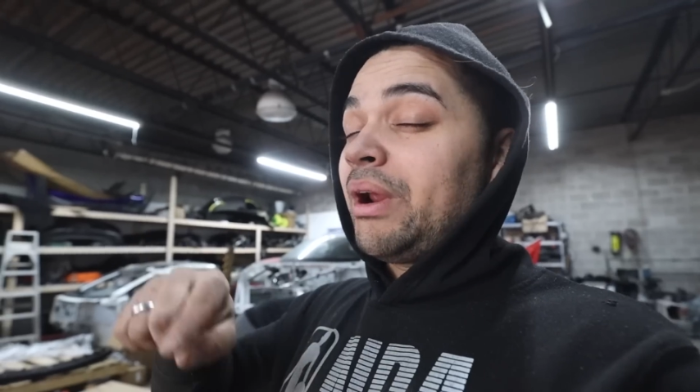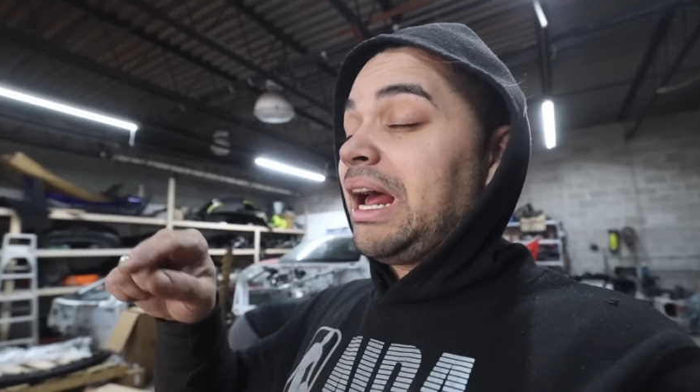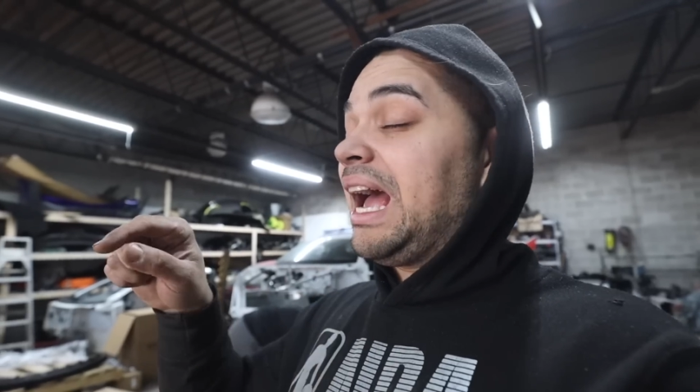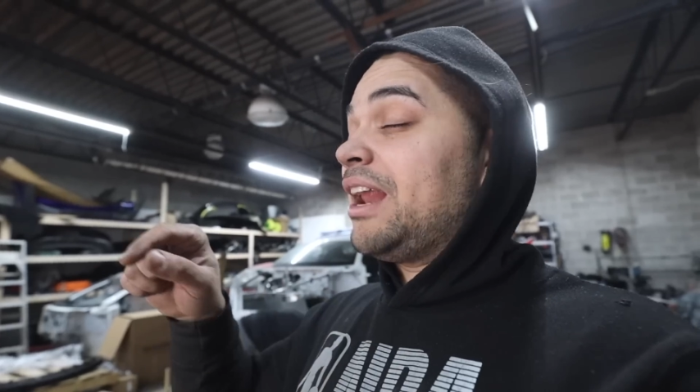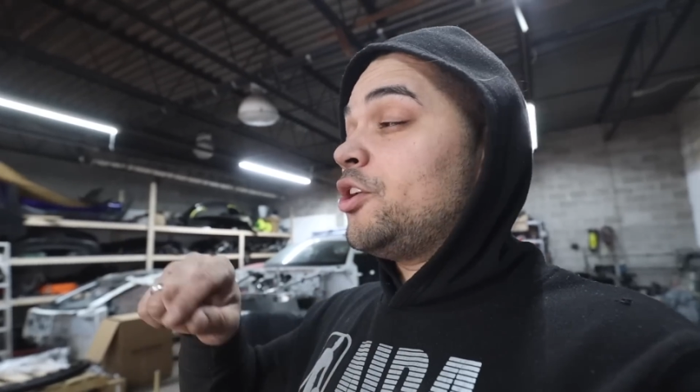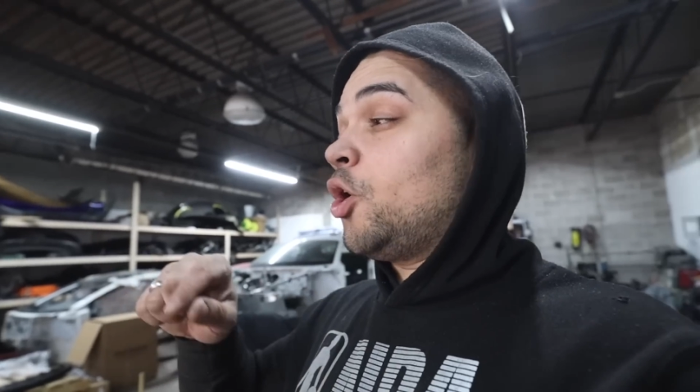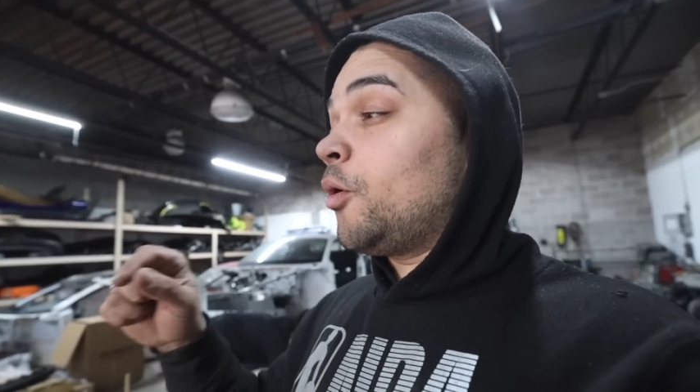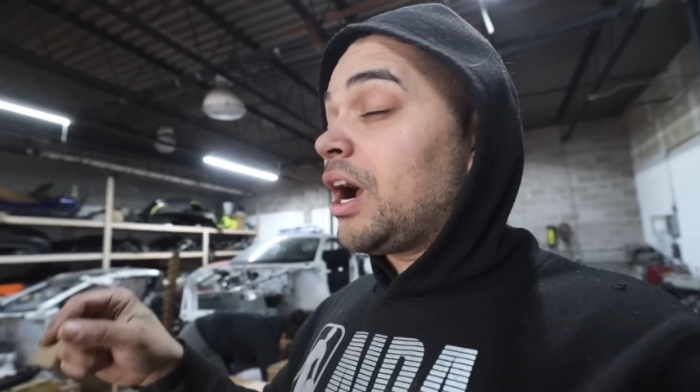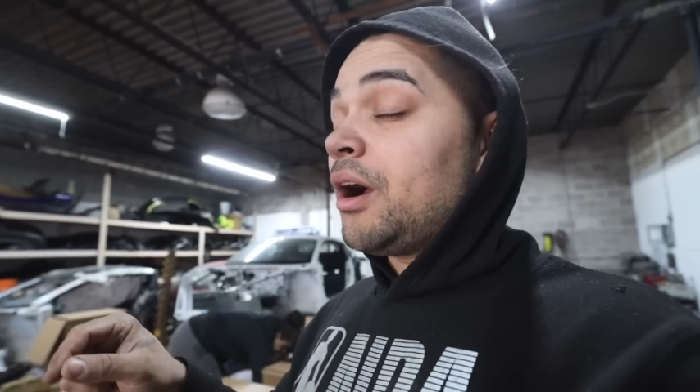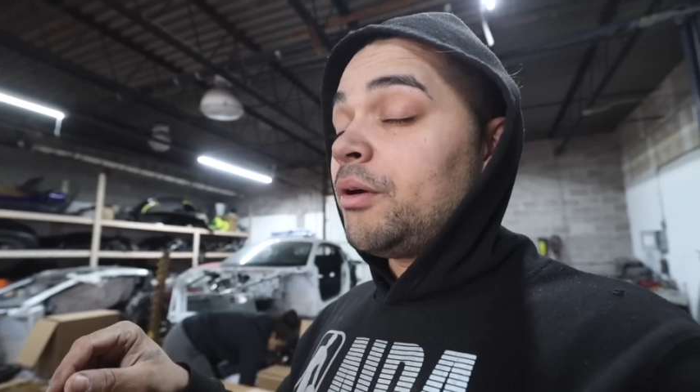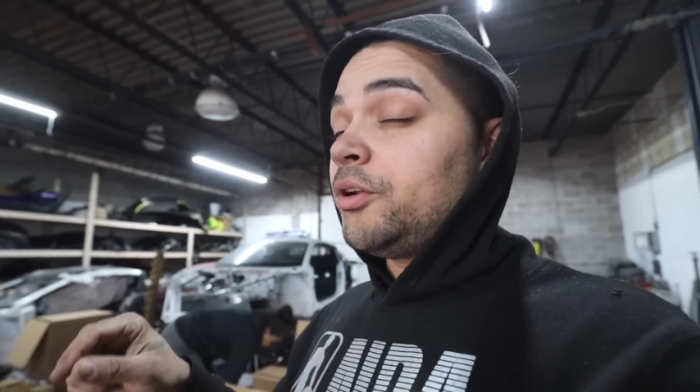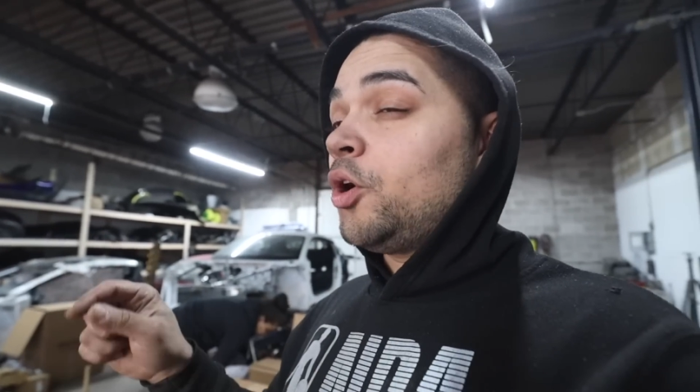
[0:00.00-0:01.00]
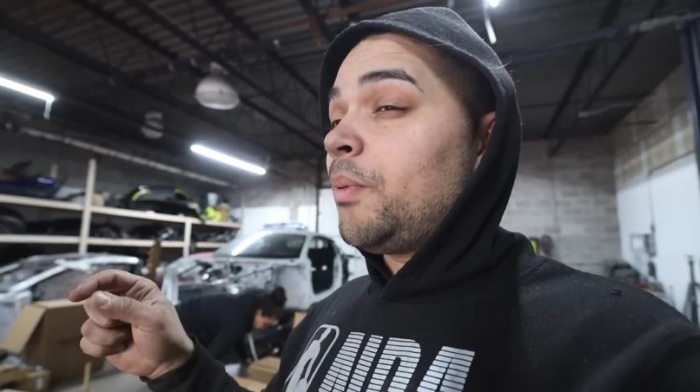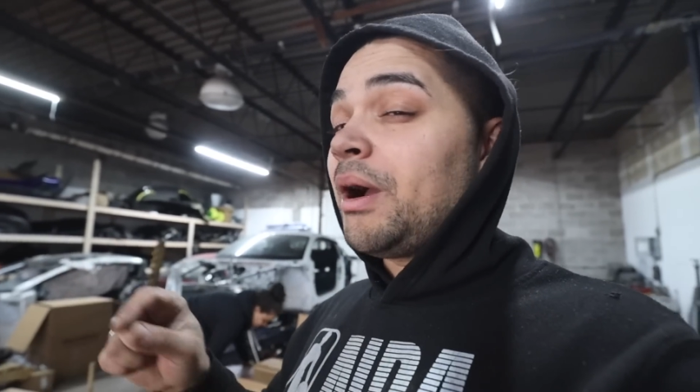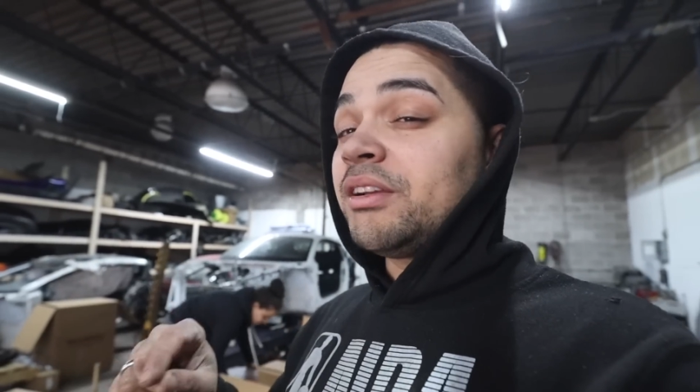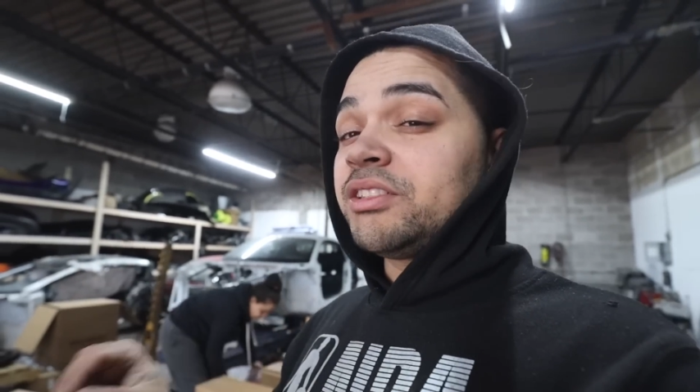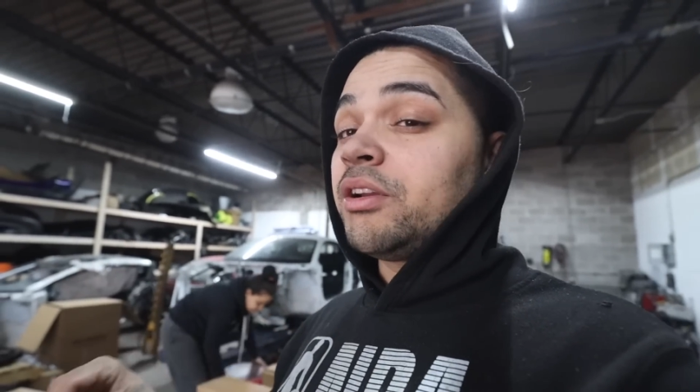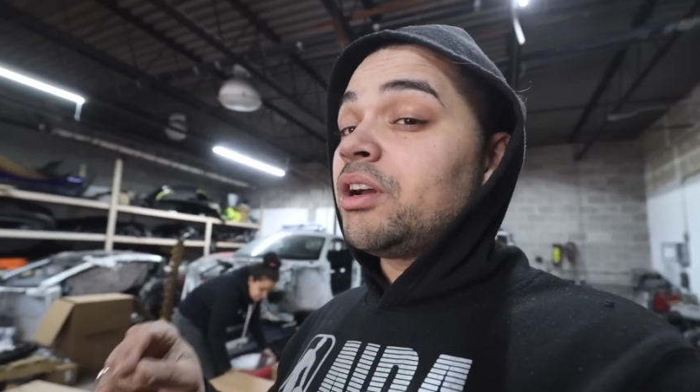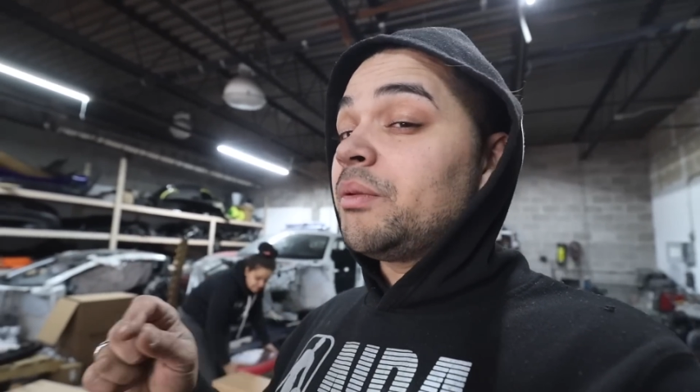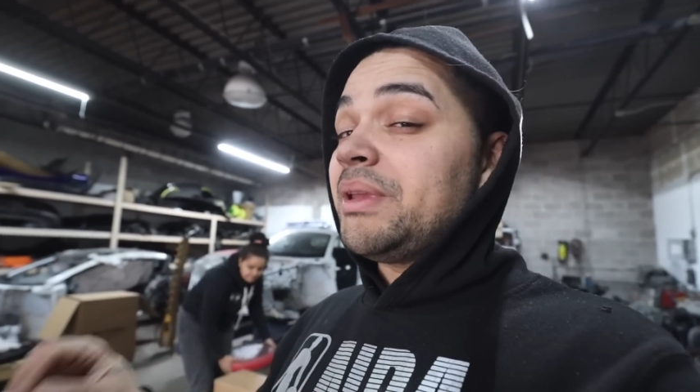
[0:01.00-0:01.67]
when I had no, no power steering on the